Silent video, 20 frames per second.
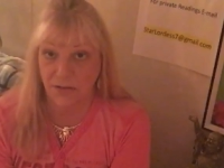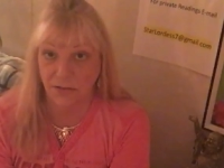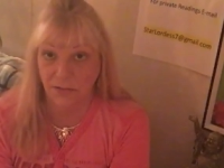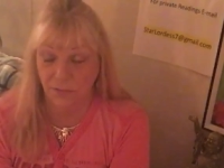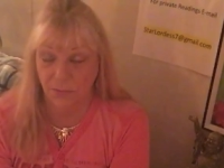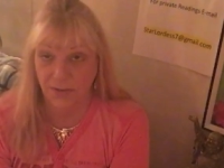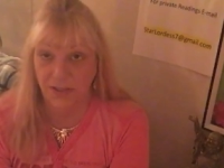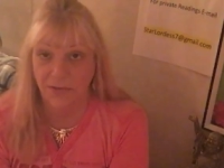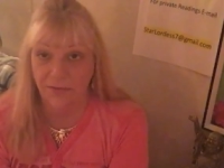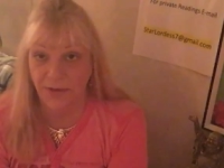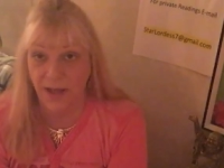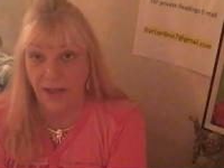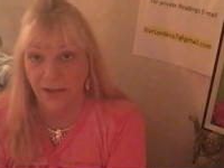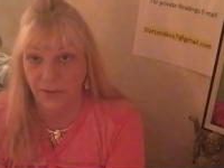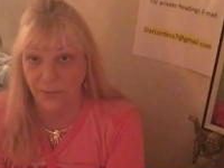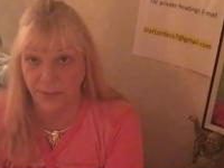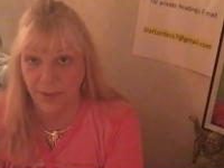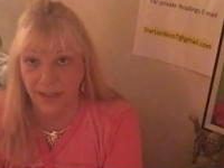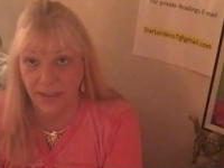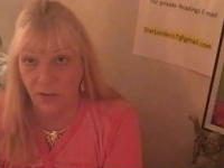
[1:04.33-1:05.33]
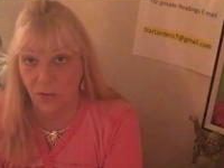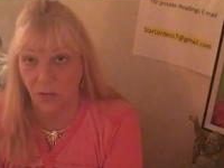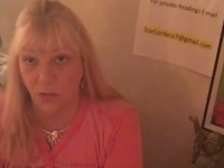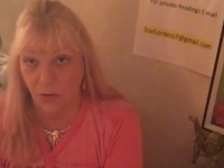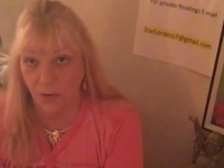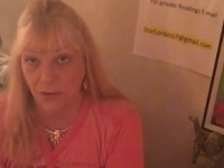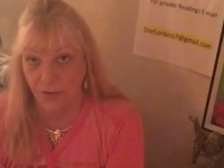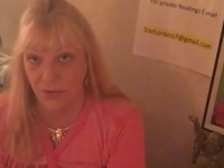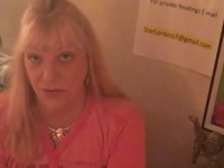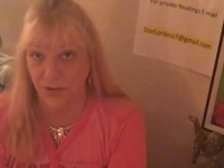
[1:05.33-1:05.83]
to reevaluate
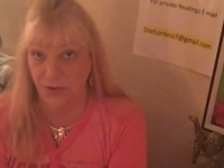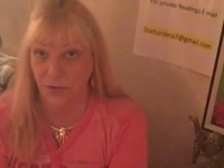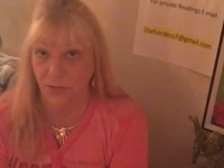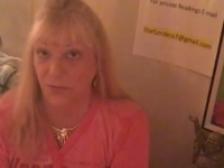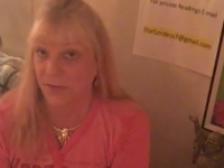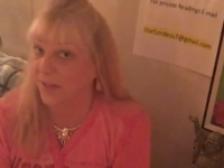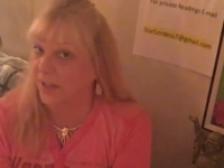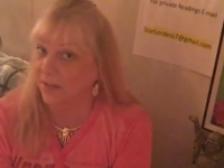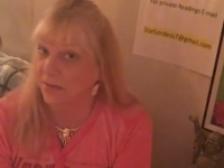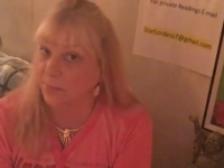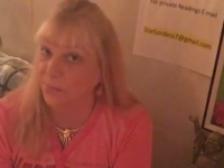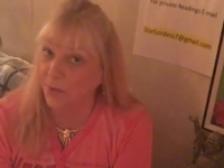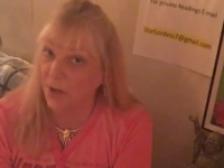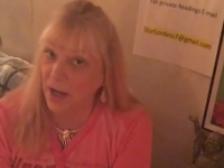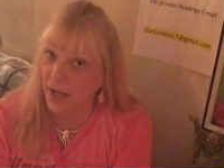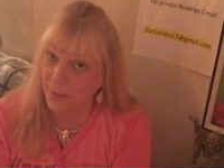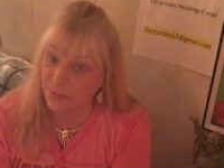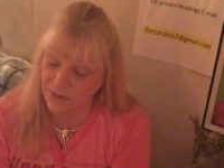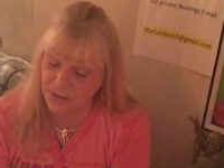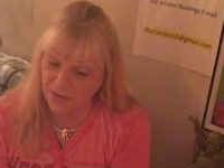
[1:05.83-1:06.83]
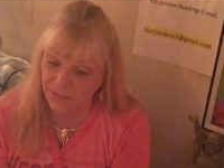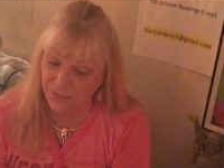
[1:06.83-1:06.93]
or do things perhaps